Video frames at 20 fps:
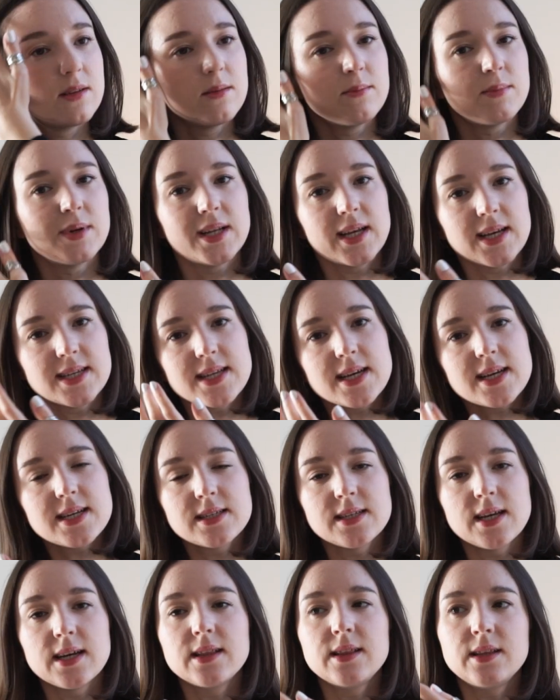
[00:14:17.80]
But as I
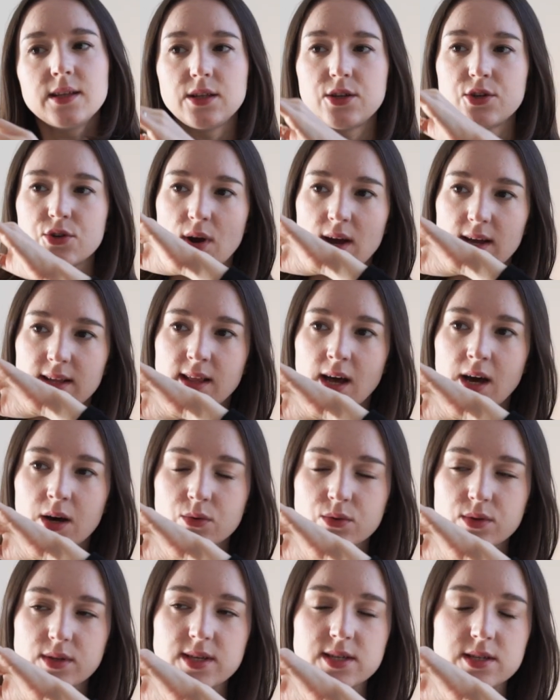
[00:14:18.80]
said, the dry
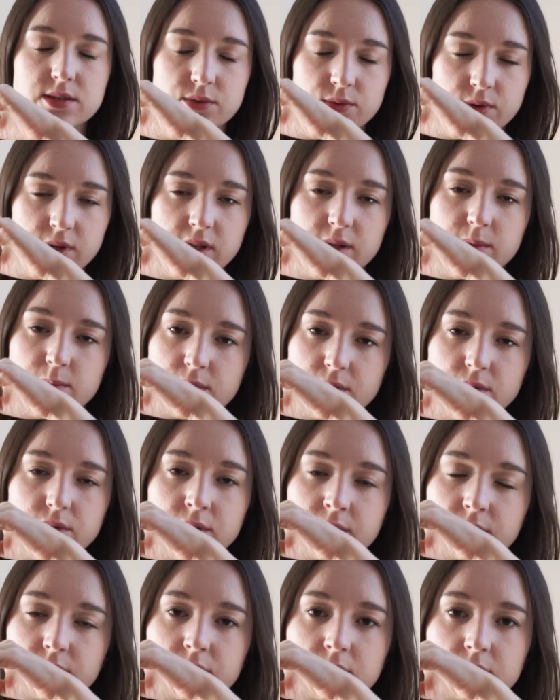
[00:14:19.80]
down is really
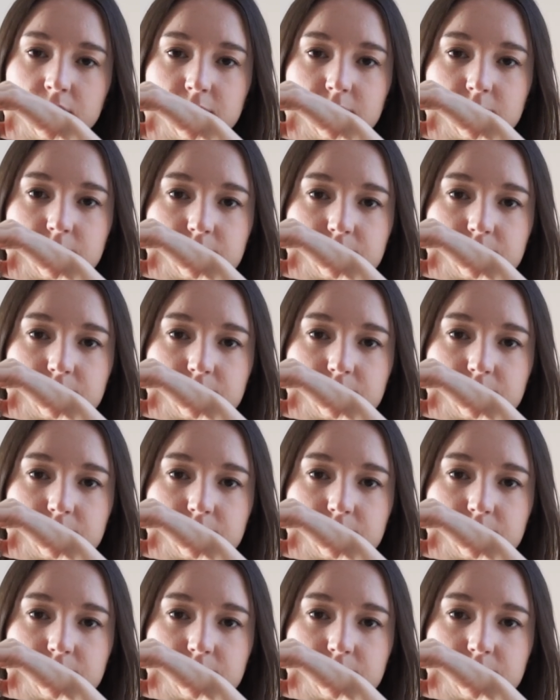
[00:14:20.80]
beautiful.